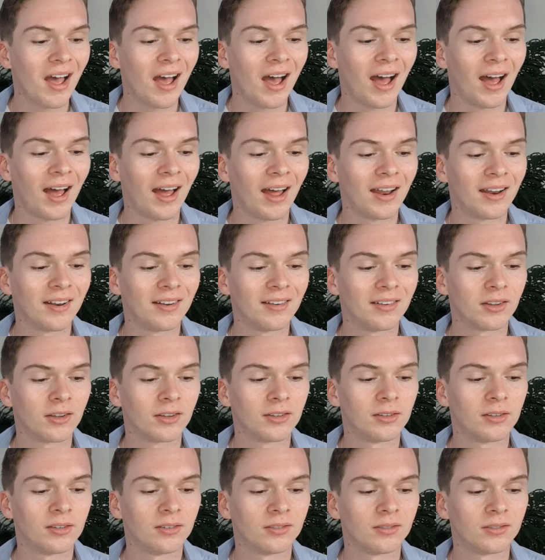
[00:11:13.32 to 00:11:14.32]
And
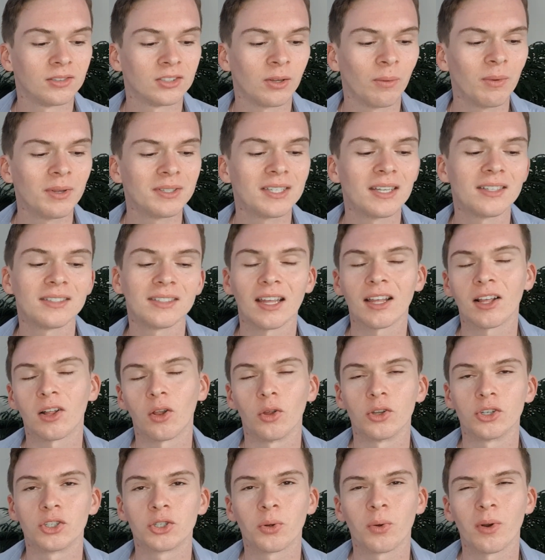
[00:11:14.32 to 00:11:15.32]
someone said
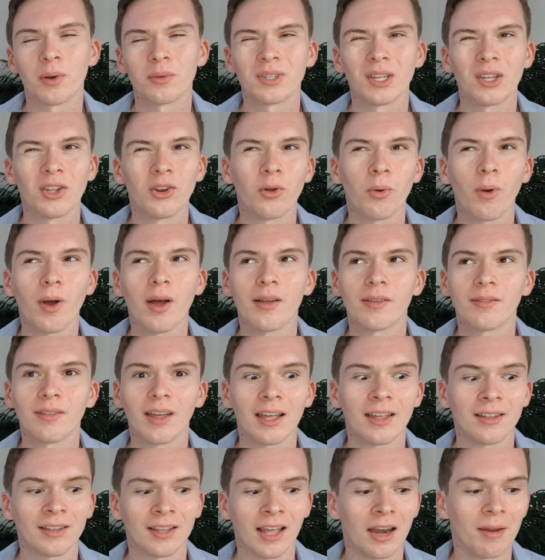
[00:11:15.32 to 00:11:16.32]
psychological, and I was like, you know what?
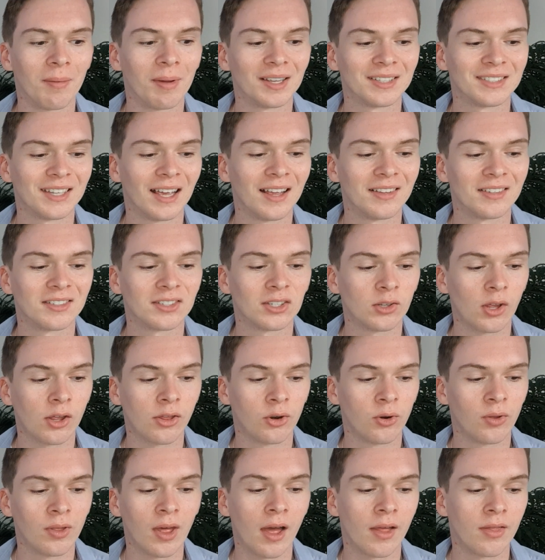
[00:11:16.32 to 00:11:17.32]
It kind of makes sense. So I
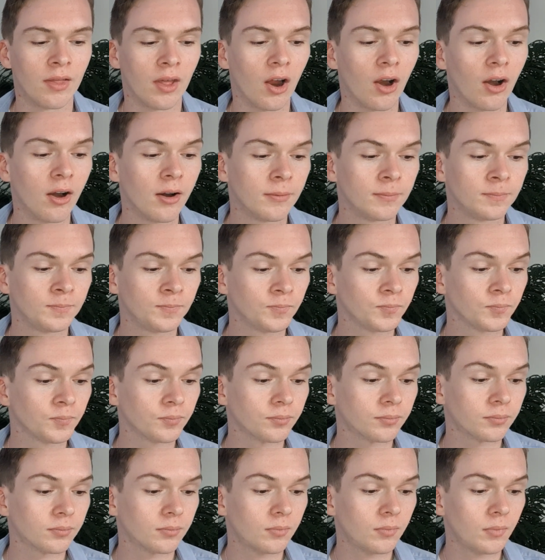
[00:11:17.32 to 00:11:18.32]
threw that in there.
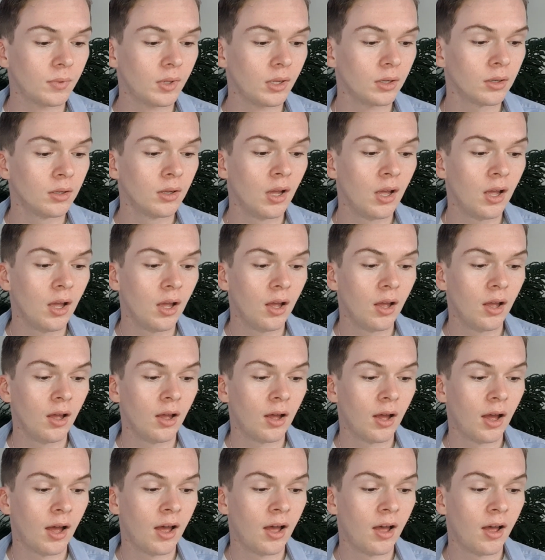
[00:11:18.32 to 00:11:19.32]

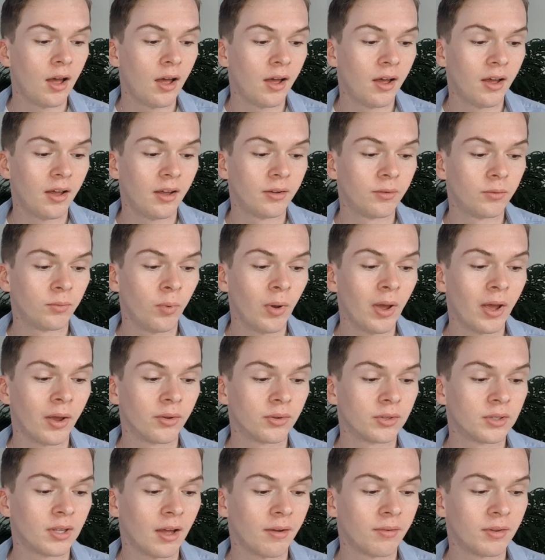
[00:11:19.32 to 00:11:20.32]
What
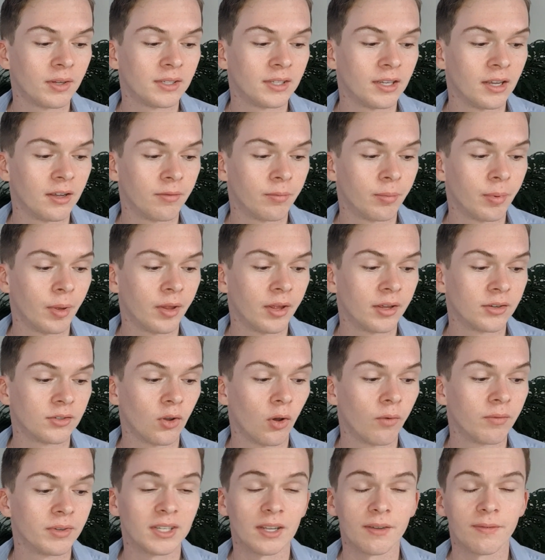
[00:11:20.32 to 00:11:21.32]
else do I have to say about this?
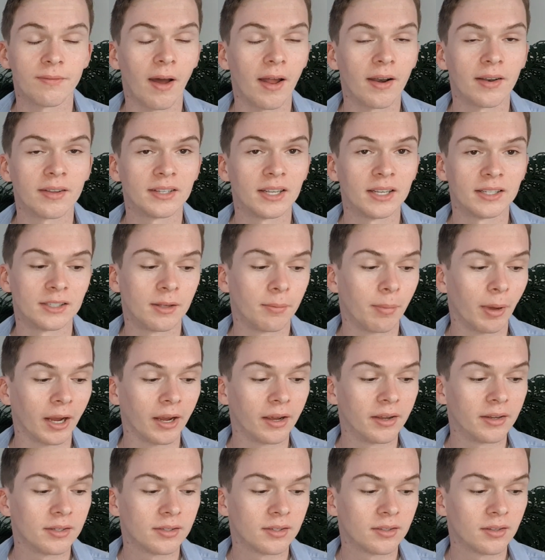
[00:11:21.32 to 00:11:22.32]
Obviously, fantasy is the
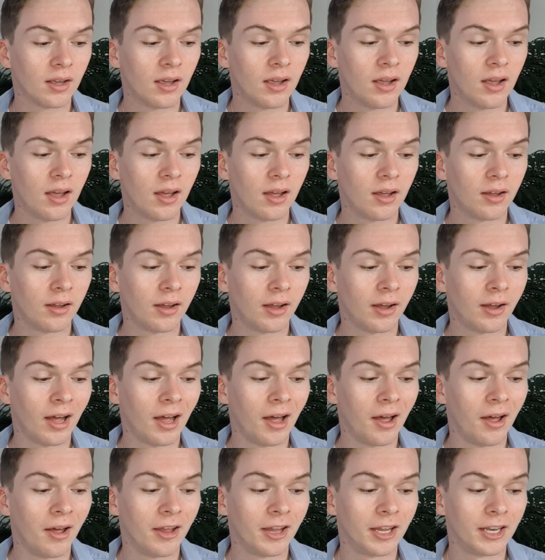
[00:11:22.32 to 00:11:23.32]
biggest,
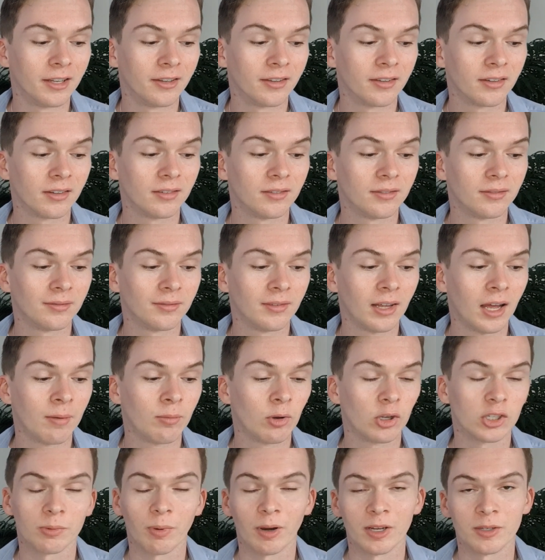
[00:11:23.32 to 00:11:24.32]
and I'm
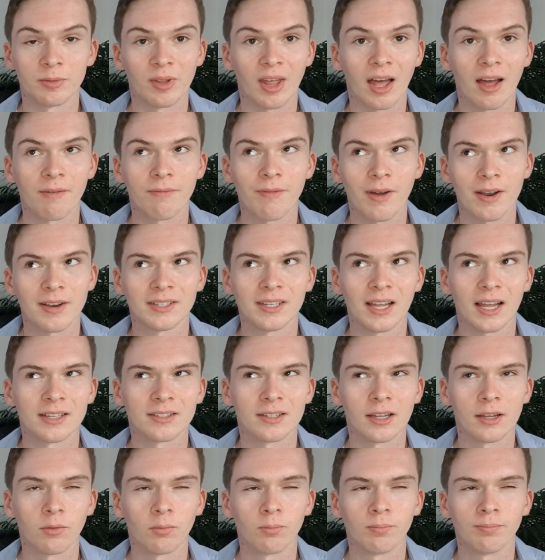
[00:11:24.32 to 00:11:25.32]
not surprised with that. Fantasy
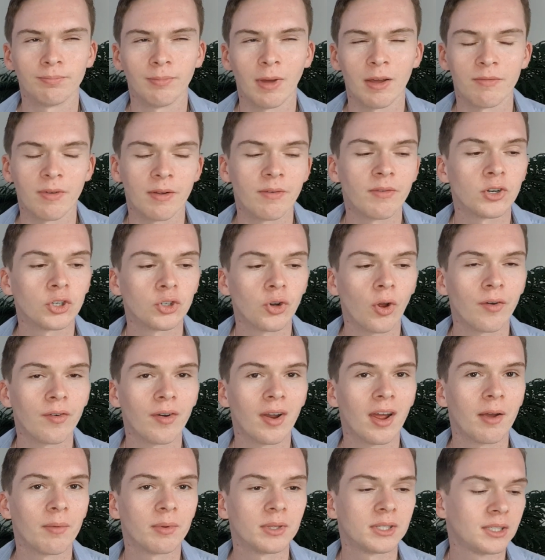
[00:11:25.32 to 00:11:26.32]
is like my favourite
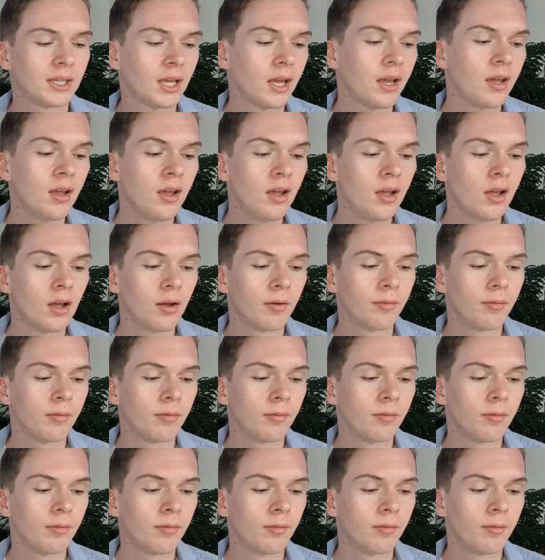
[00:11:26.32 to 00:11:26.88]
genre, I would say.